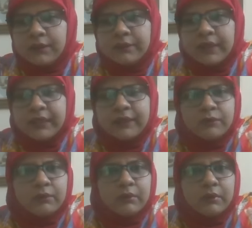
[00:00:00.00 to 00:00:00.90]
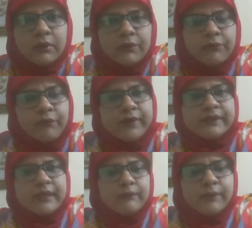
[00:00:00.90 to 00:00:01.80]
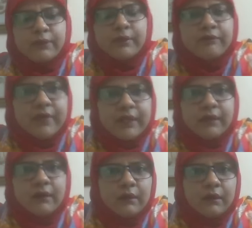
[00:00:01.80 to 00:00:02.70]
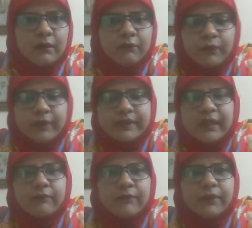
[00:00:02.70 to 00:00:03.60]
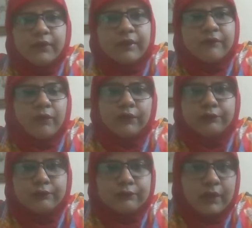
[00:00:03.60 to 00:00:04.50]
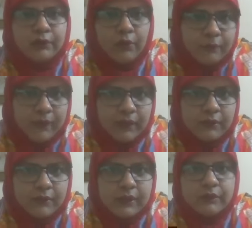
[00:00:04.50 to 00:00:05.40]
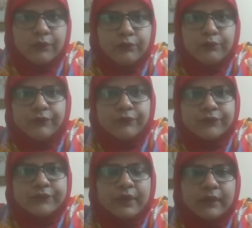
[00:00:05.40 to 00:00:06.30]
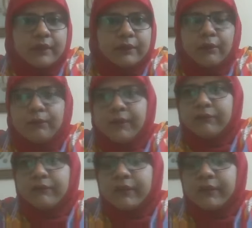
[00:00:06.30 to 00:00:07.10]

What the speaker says: try to, for example, you have read, for example, you have gone through a topic, right? You studied a topic. For